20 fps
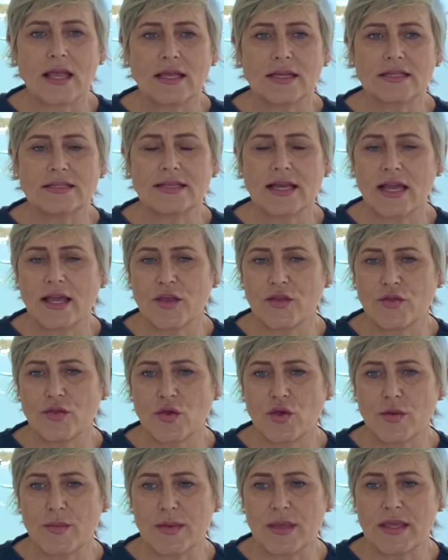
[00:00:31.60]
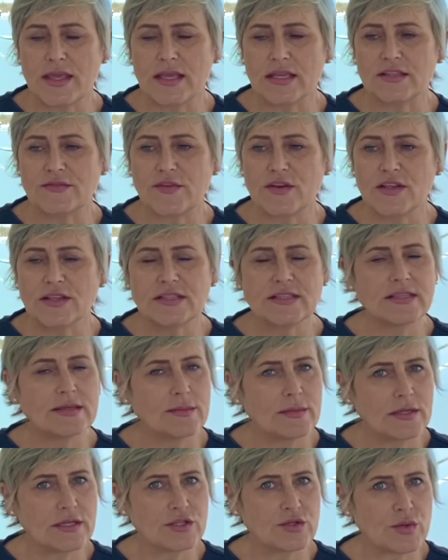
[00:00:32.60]
Diathermy is very
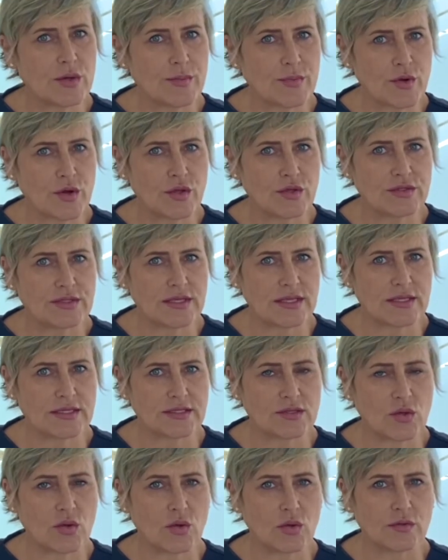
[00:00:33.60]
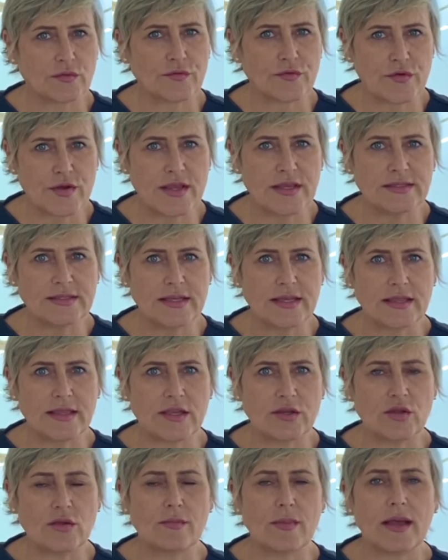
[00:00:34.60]
similar to a process called freezing
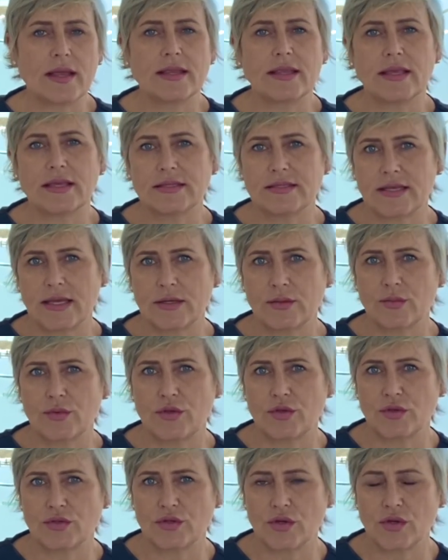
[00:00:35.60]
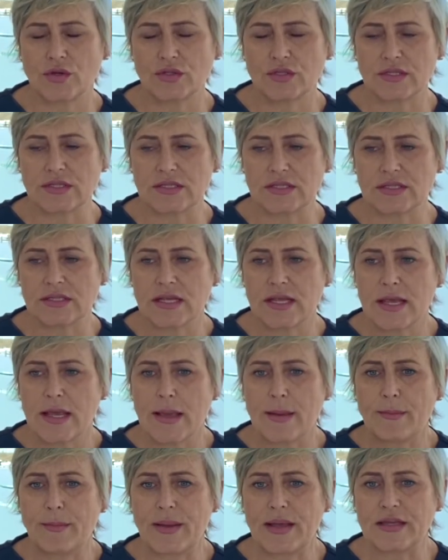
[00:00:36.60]
that you might get done with your doctors.
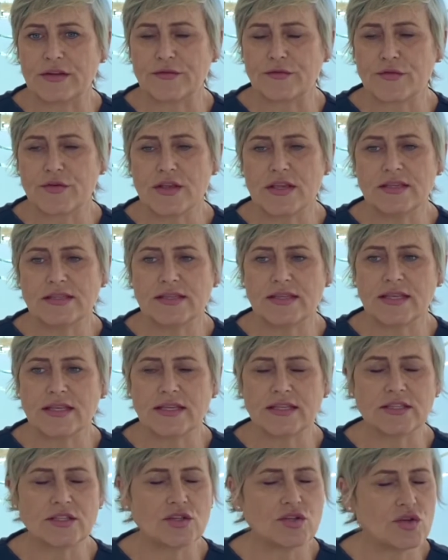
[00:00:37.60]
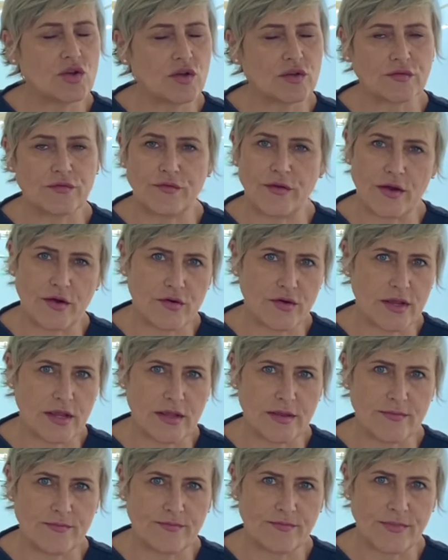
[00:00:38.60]
But freezing is not
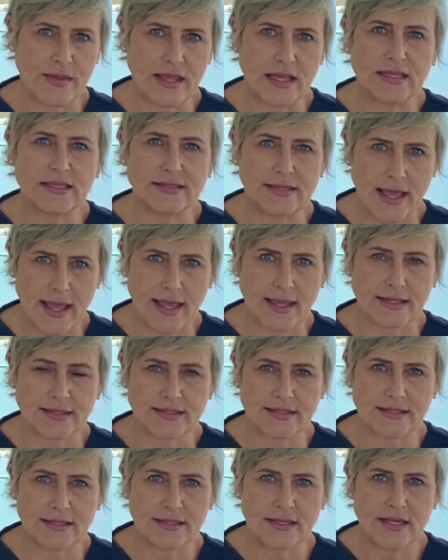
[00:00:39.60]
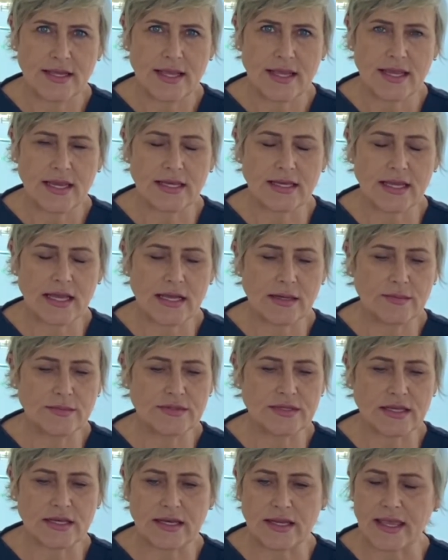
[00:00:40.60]
very exact. It comes
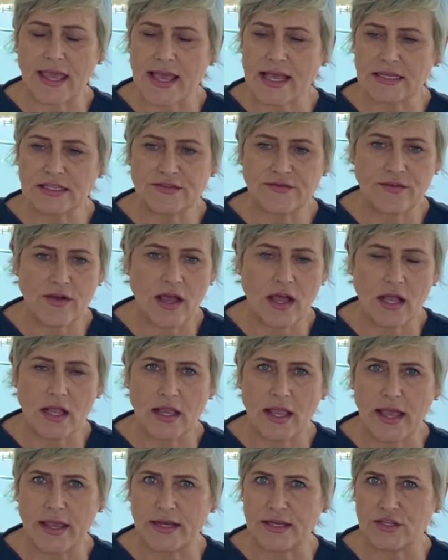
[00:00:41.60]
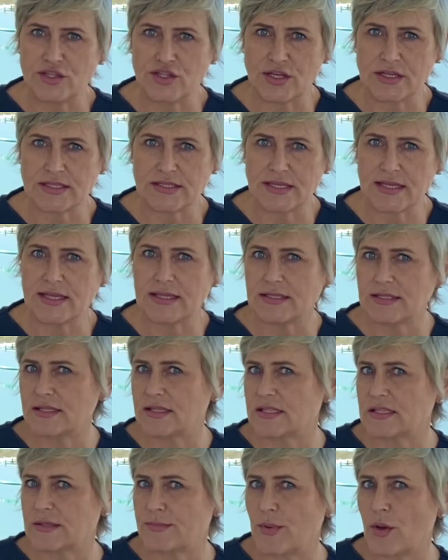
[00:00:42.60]
in a gas vial and it just hits the
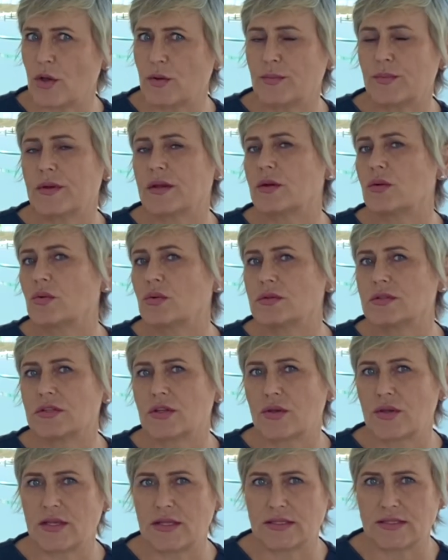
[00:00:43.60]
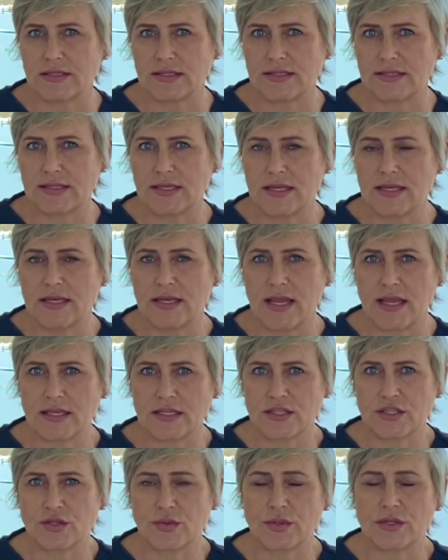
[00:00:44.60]
spot, but it also hits the skin
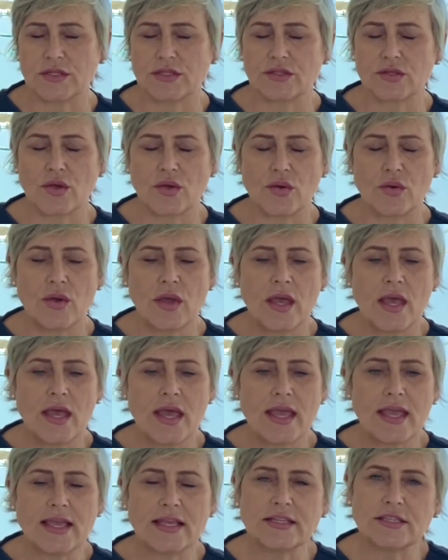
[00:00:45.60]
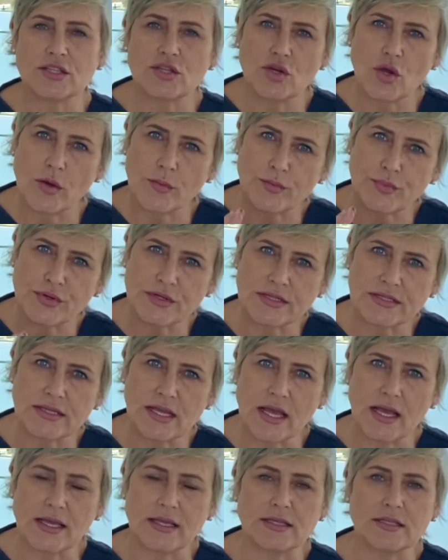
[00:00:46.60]
next to it. So it's not
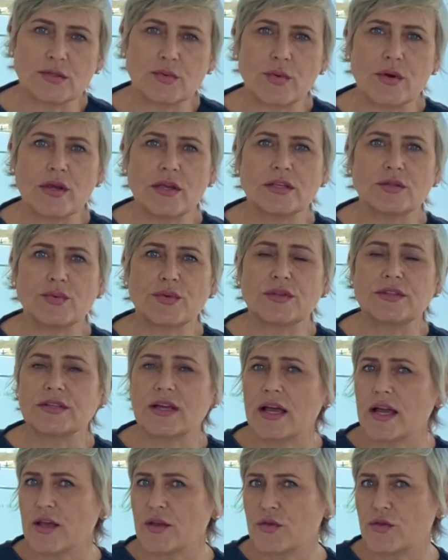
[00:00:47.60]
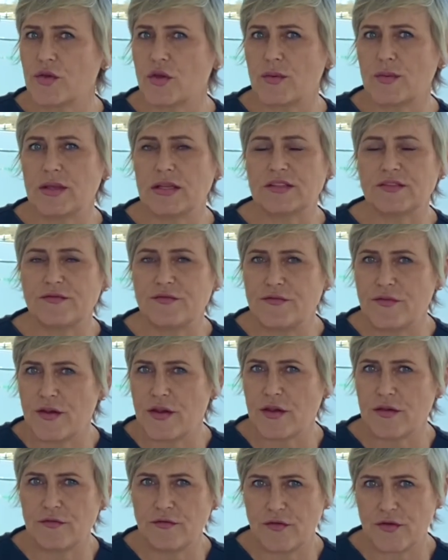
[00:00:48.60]
precise. Whereas with diathermy, it's
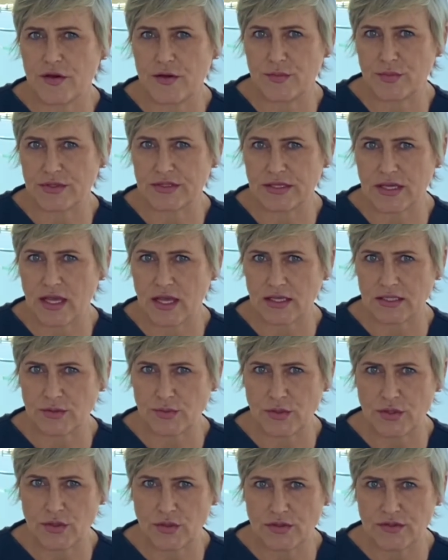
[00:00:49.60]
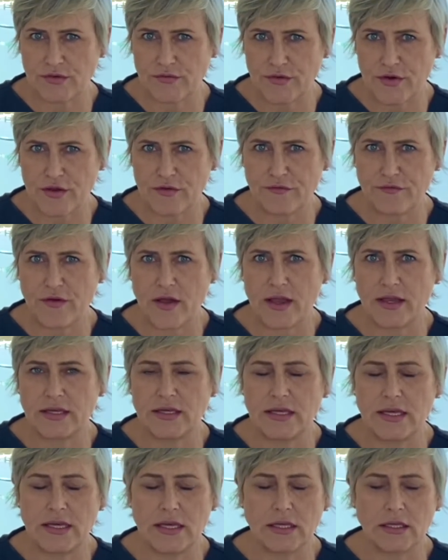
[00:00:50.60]
very, very precise. We use a very fine
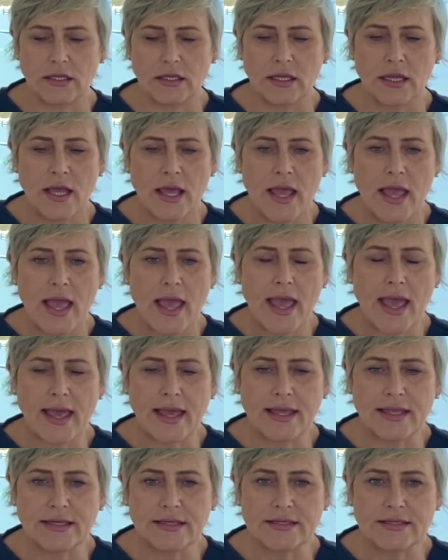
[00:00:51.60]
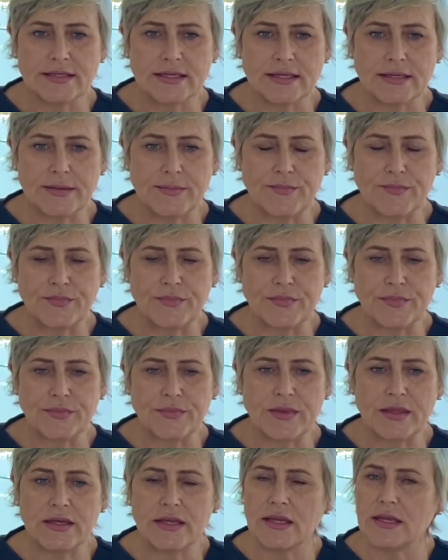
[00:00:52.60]
needle and
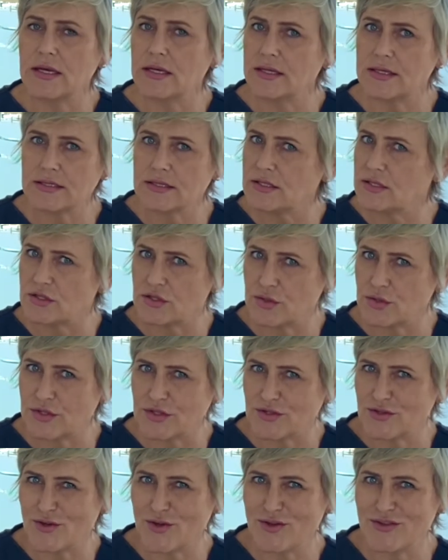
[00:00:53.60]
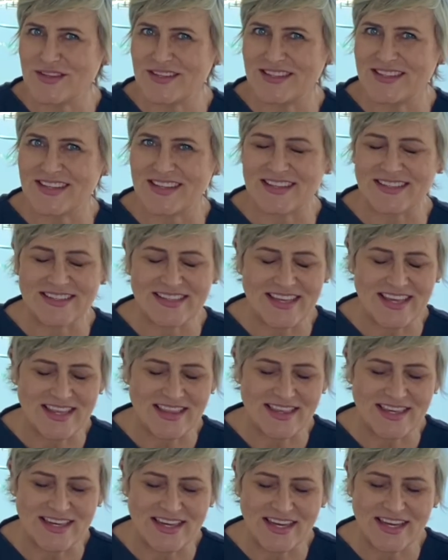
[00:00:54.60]
the needle isn't to insert into the skin.
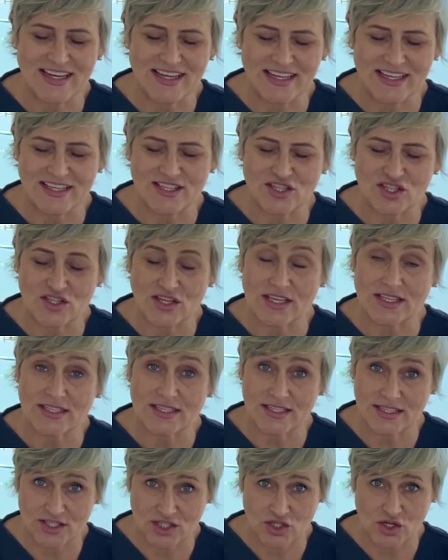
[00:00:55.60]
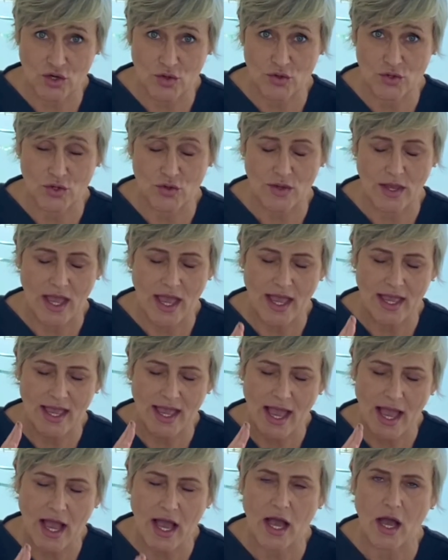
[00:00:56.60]
The needle is just to show you
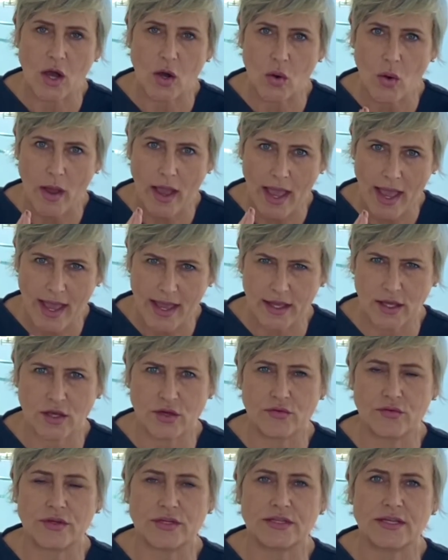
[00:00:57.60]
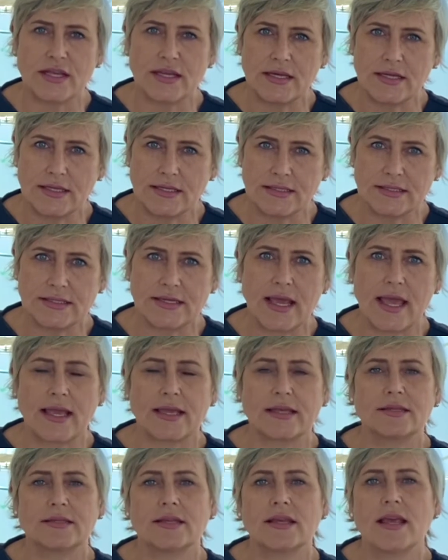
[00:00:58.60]
how accurate and
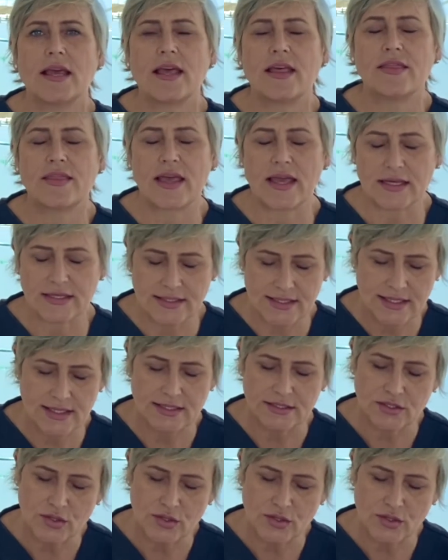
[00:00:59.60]
exact that is.